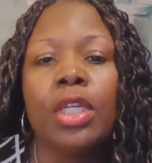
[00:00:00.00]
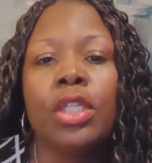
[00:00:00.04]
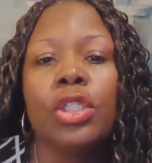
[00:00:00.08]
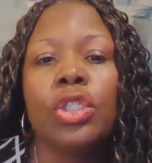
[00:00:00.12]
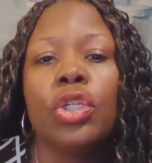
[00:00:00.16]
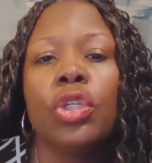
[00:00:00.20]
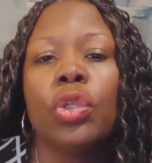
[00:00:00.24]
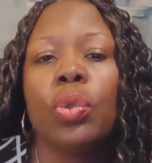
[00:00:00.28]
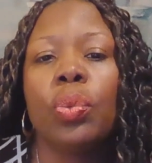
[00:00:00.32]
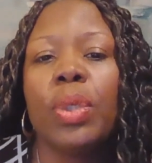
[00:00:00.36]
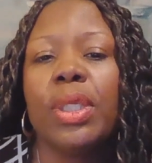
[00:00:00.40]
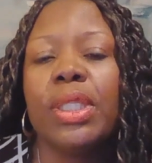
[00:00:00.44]

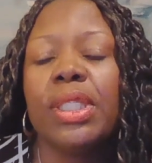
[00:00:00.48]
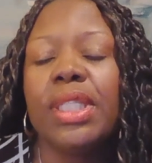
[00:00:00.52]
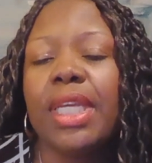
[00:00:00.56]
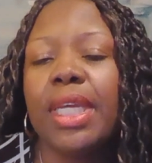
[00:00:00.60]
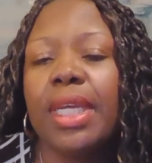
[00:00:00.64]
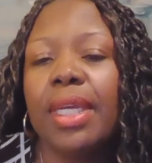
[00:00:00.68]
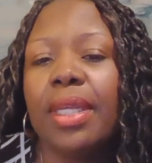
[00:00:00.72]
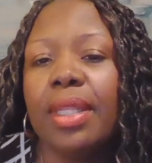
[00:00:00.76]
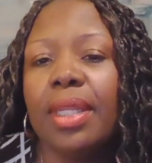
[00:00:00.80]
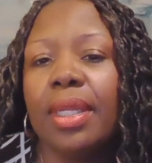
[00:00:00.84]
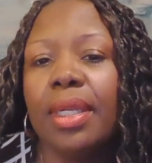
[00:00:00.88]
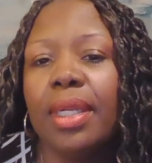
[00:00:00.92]
So the one
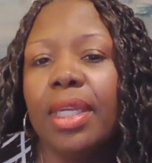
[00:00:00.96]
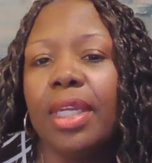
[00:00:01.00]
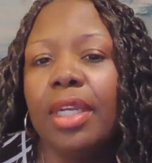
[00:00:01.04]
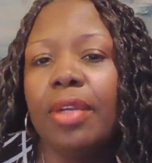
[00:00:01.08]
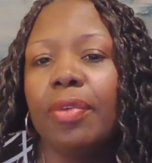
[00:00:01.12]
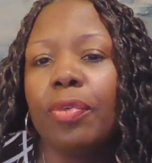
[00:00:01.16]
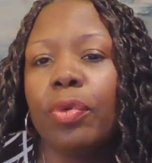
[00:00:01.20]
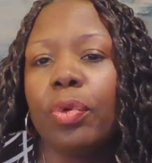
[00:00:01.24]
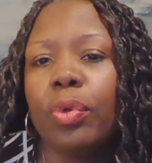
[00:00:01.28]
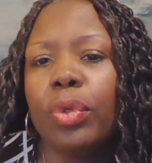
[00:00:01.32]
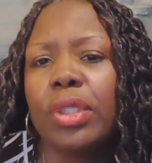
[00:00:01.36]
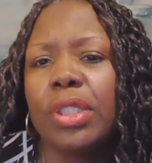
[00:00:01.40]
taking the lead,
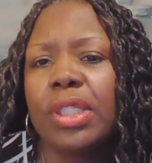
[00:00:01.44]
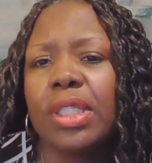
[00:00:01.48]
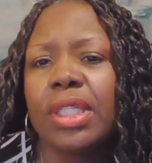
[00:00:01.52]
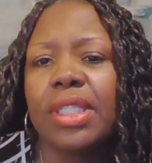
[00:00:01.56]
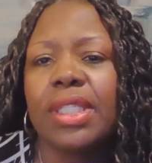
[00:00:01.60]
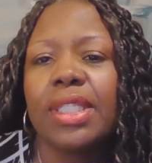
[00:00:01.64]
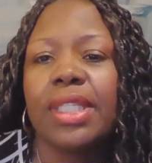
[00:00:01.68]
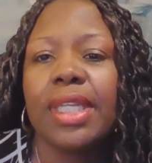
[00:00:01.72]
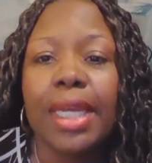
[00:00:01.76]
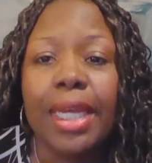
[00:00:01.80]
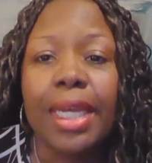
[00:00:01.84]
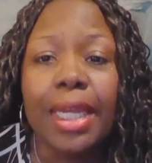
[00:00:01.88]
of course, could
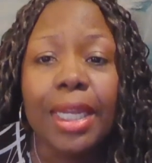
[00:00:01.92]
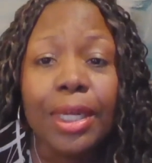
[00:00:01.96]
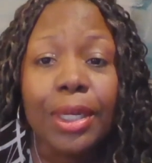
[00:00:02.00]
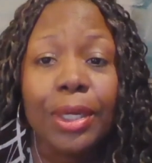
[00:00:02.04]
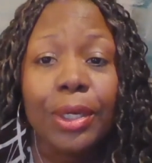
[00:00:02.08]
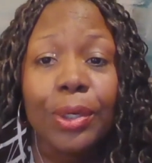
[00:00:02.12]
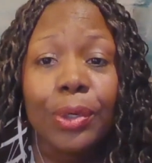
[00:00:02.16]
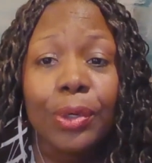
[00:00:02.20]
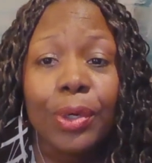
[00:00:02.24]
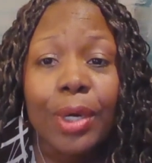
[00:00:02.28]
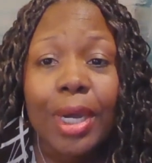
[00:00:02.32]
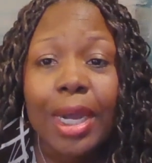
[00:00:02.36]
say,
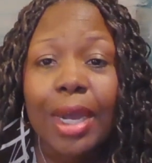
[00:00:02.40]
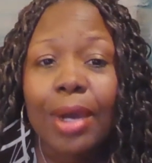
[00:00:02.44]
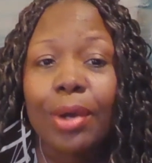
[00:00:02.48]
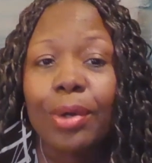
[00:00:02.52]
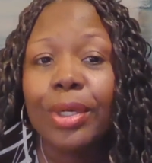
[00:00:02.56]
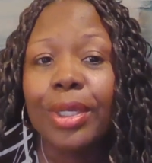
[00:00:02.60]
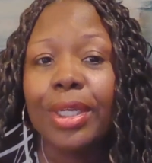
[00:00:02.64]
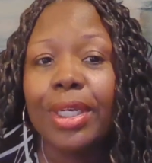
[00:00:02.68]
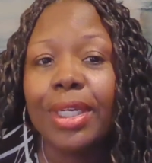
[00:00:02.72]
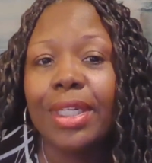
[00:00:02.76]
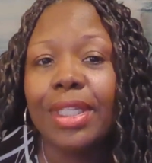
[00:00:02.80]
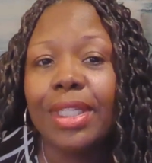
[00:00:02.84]
hello, how
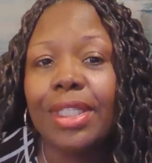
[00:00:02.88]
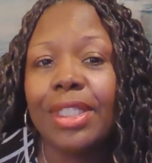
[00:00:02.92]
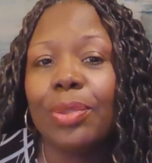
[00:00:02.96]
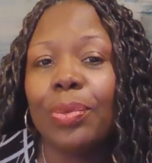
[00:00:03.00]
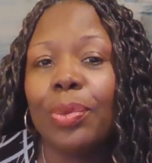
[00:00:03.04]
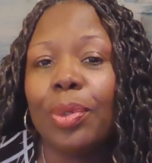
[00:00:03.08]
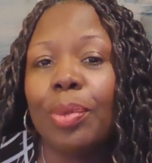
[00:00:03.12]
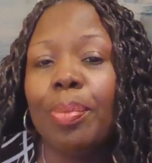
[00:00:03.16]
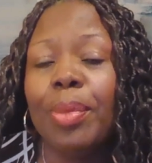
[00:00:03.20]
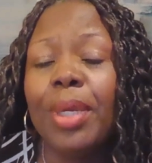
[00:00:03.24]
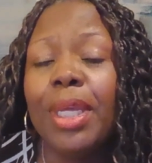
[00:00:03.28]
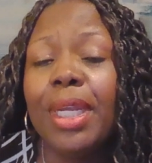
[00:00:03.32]
good it is that
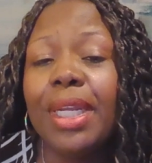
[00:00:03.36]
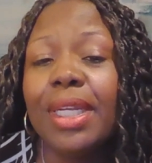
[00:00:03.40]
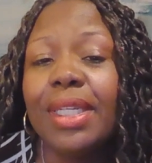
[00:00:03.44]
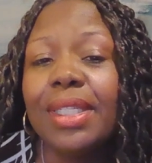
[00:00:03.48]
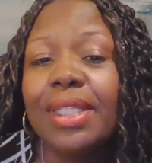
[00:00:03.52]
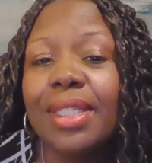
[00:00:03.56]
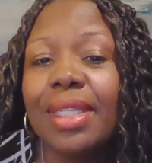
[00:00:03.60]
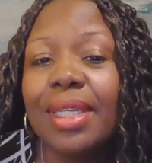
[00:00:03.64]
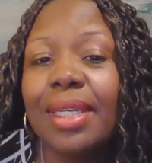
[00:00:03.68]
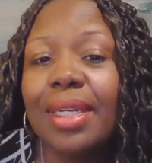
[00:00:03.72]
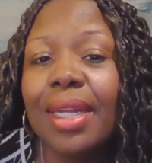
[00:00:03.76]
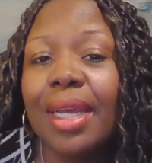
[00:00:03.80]
we're
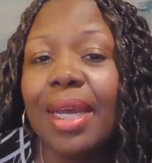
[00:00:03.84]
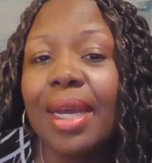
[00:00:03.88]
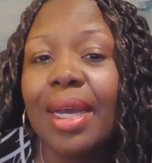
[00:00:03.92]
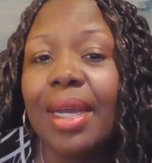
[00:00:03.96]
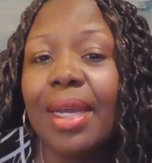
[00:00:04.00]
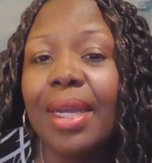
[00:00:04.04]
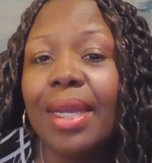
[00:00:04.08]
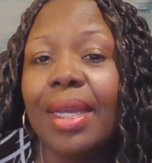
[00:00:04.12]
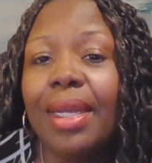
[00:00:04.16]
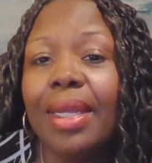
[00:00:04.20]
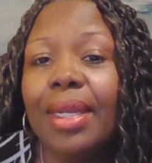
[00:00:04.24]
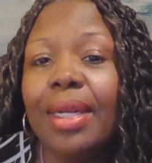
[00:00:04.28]
meeting
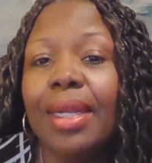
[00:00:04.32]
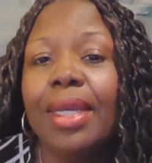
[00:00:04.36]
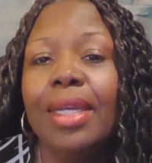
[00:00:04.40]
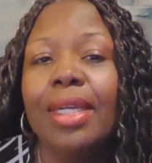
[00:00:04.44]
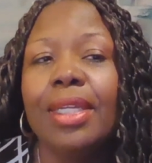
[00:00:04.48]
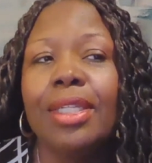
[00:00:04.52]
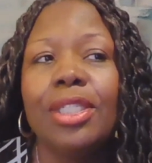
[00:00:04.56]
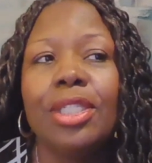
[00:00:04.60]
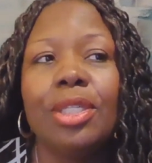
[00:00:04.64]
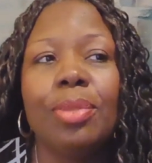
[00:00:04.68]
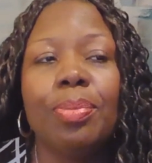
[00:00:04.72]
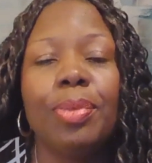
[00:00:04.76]
tonight
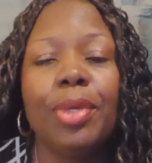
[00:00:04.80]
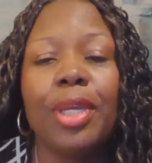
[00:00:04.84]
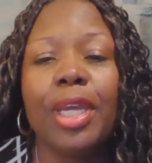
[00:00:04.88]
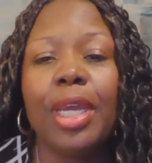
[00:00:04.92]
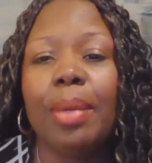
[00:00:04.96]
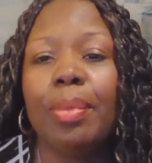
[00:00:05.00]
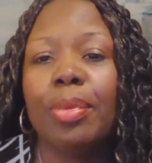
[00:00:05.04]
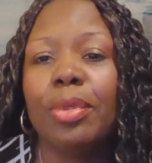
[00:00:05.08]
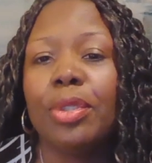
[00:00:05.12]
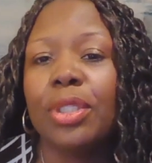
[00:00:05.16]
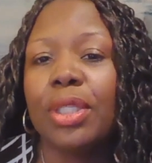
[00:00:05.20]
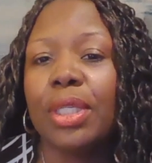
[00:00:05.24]
to be
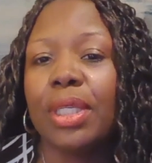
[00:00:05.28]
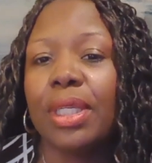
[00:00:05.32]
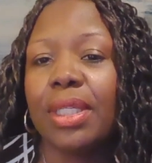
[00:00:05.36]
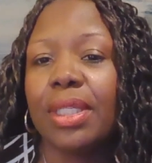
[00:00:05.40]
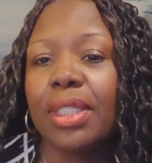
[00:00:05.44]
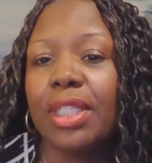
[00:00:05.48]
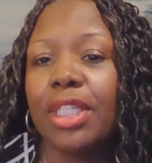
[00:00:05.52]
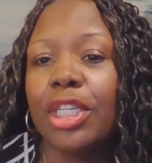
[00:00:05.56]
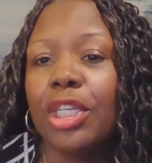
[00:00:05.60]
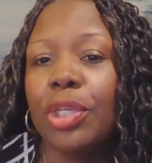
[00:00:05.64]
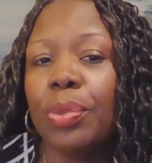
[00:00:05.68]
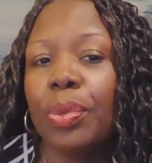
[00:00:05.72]
able to
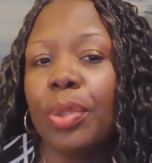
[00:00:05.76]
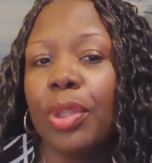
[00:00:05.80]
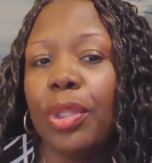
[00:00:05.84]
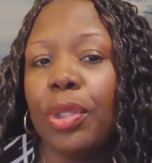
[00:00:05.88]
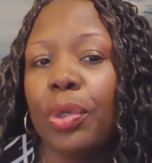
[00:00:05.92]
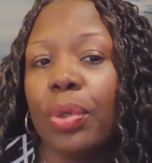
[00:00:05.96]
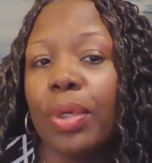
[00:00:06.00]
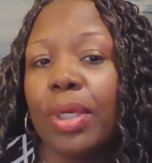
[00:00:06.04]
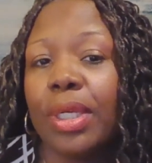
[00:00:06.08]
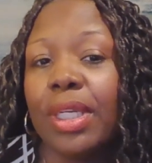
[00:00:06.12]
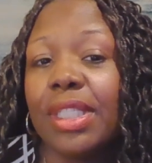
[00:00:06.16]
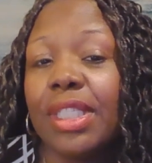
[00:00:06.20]
continue with
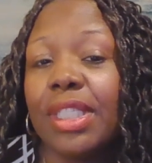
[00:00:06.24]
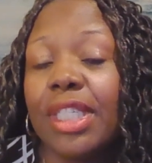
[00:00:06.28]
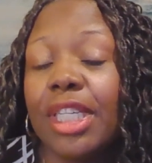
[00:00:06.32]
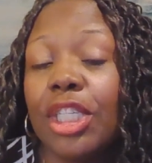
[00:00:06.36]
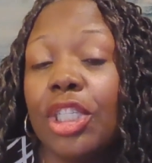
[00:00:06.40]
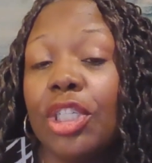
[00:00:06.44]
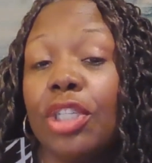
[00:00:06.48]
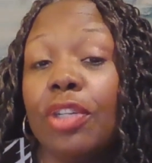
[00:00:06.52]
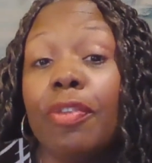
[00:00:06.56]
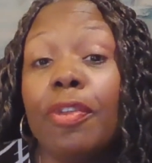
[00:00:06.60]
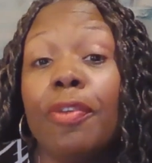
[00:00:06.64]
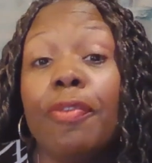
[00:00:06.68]
the
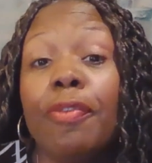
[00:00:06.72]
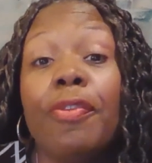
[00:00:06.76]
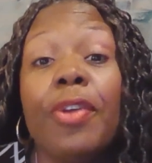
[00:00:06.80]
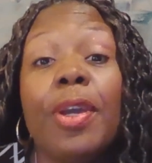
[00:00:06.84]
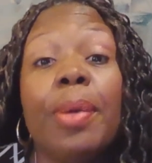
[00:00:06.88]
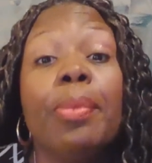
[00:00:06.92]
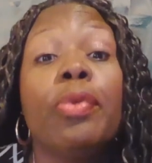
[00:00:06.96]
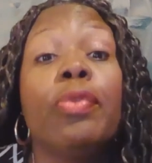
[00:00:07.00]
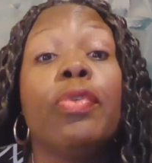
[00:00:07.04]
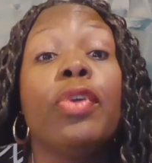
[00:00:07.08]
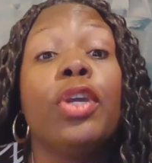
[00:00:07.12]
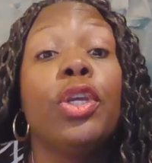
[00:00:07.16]
organization of the
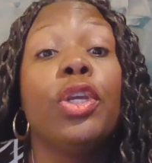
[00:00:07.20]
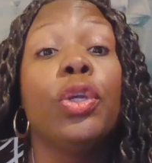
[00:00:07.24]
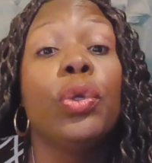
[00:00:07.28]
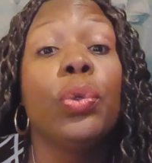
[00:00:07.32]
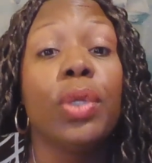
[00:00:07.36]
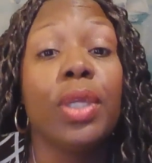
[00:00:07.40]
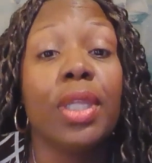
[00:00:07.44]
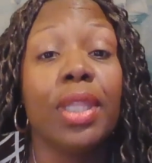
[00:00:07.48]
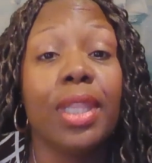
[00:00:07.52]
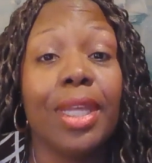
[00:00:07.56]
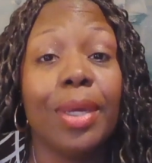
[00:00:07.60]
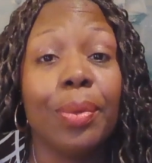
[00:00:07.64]
family
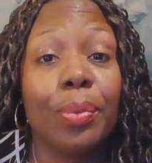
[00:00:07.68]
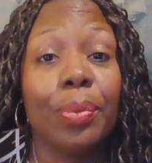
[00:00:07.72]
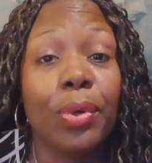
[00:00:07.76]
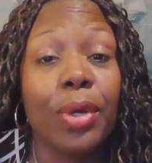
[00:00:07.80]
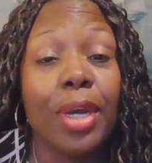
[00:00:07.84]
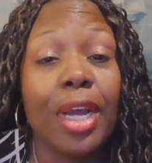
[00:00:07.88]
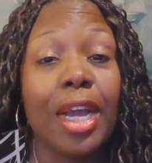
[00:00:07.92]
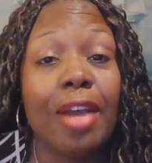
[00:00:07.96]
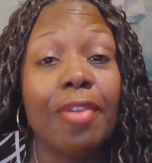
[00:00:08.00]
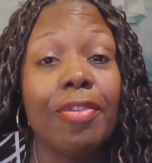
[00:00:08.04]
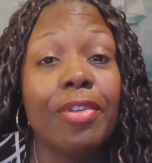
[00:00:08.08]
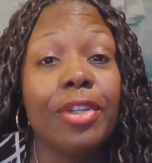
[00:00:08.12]
reunion that
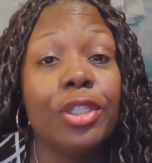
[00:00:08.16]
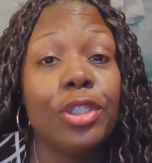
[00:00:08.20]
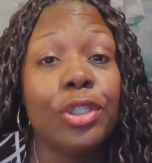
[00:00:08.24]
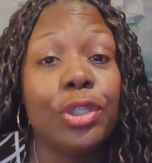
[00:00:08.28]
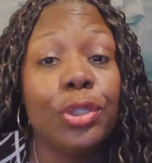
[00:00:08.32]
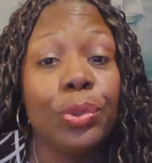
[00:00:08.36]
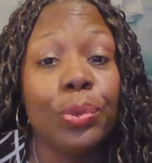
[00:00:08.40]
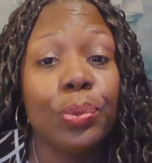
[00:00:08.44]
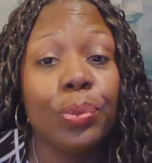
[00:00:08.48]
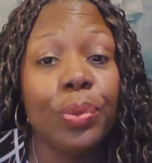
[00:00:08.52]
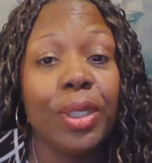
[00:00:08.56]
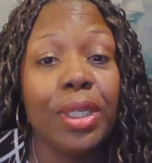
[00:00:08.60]
we'll have in
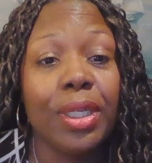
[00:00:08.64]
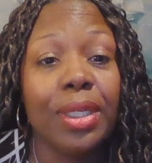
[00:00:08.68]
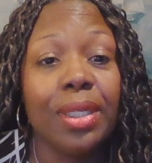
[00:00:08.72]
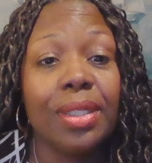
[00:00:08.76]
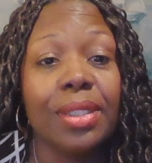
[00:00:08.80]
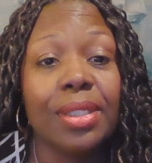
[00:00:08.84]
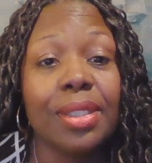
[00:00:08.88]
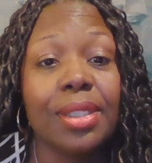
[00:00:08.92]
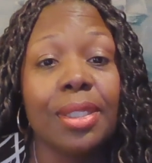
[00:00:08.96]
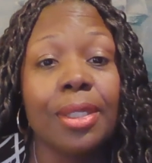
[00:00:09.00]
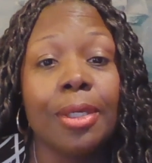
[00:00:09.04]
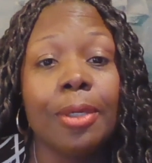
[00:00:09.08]
2
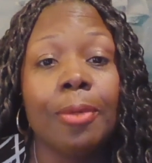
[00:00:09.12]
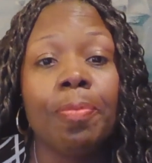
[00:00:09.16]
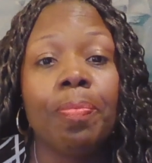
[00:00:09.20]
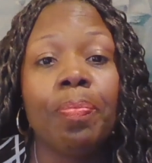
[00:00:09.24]
weeks.